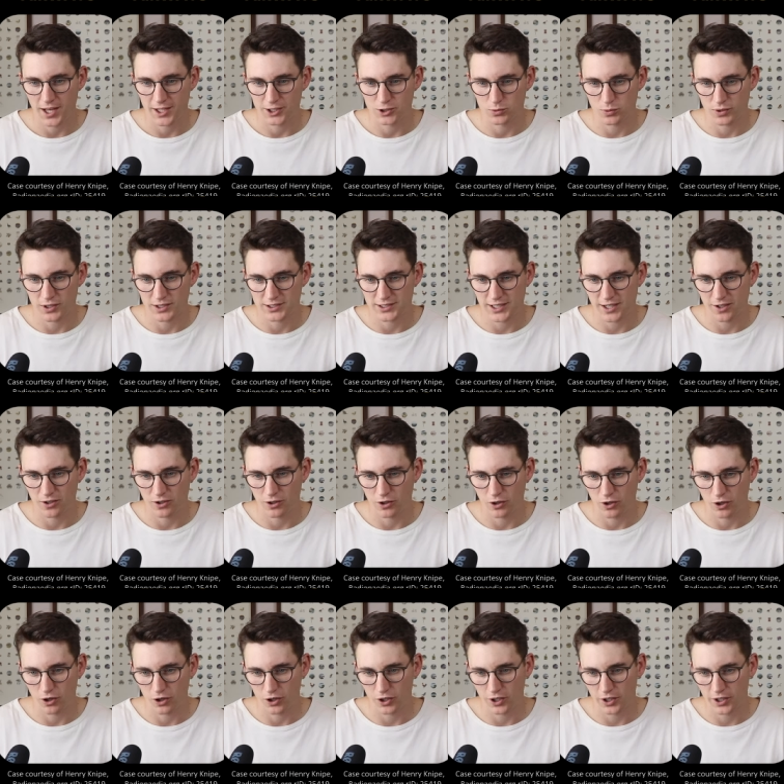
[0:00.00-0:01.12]
as well as our
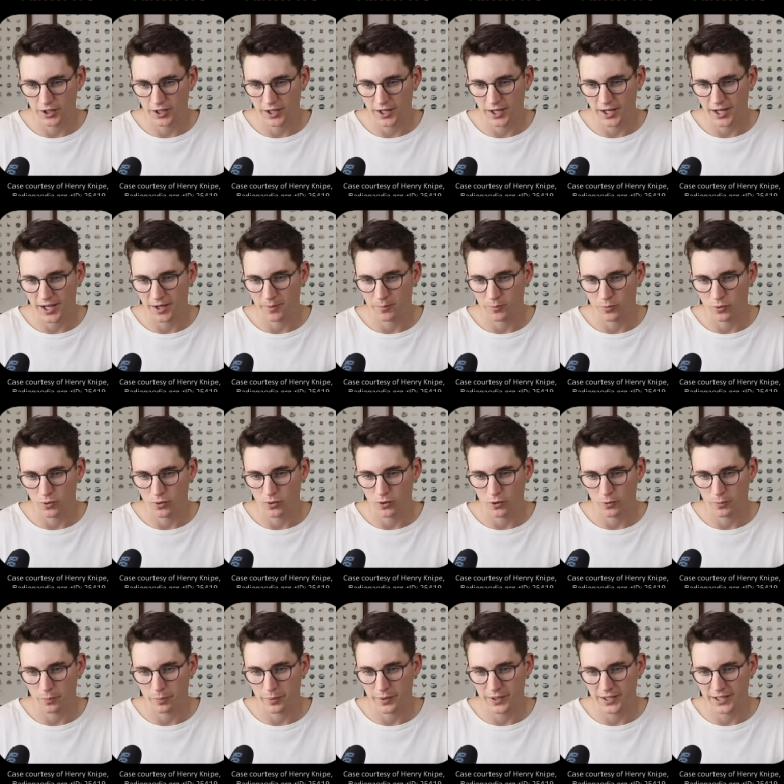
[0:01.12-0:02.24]
longer and more
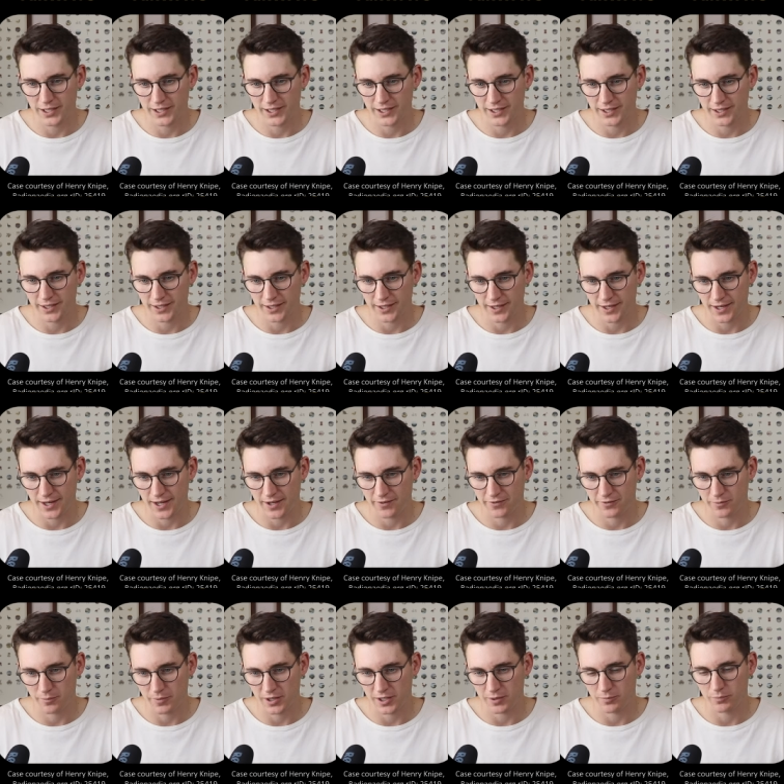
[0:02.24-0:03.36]
oblique
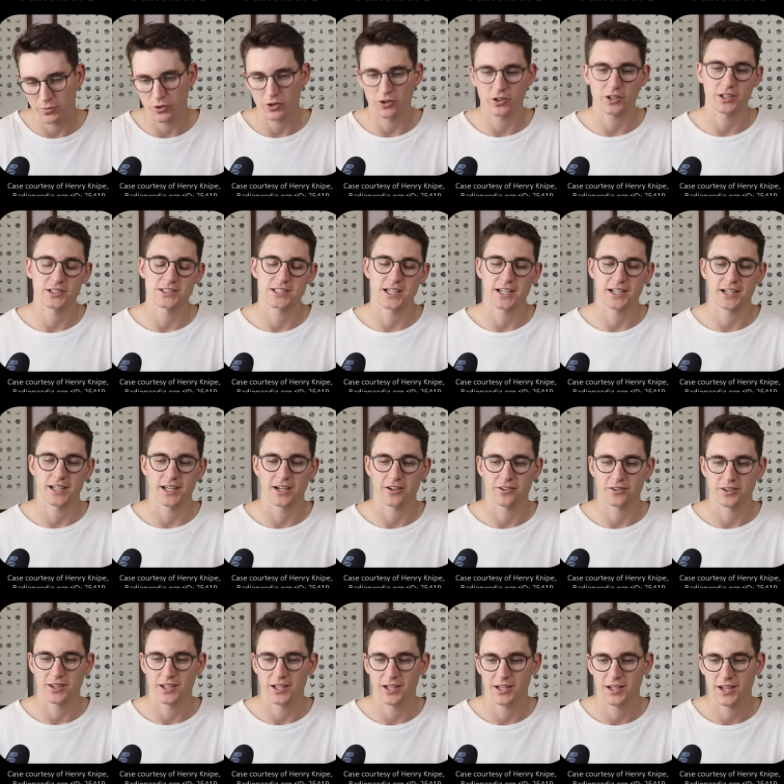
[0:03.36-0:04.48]
left main bronchus heading
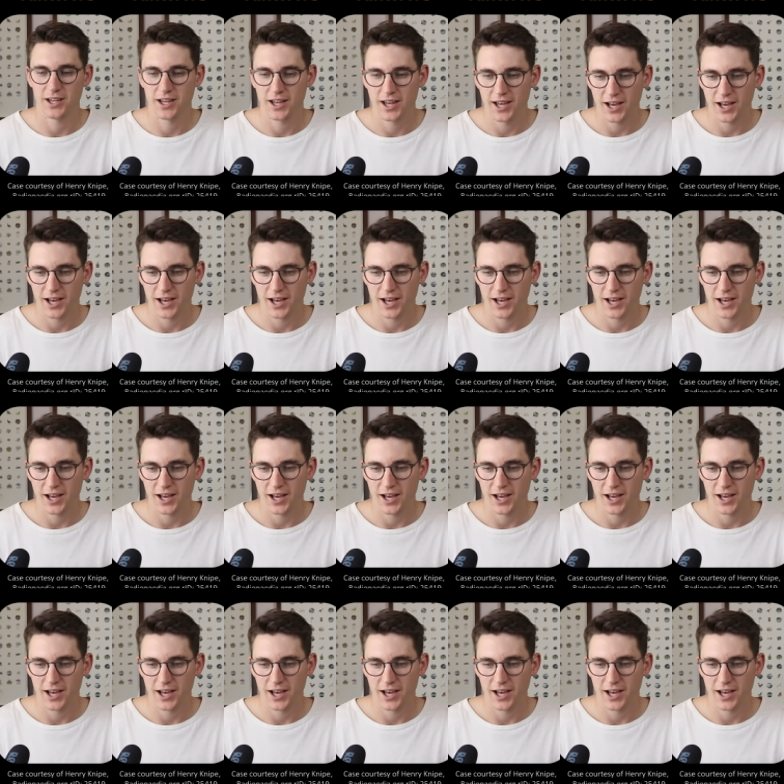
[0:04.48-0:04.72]
out there.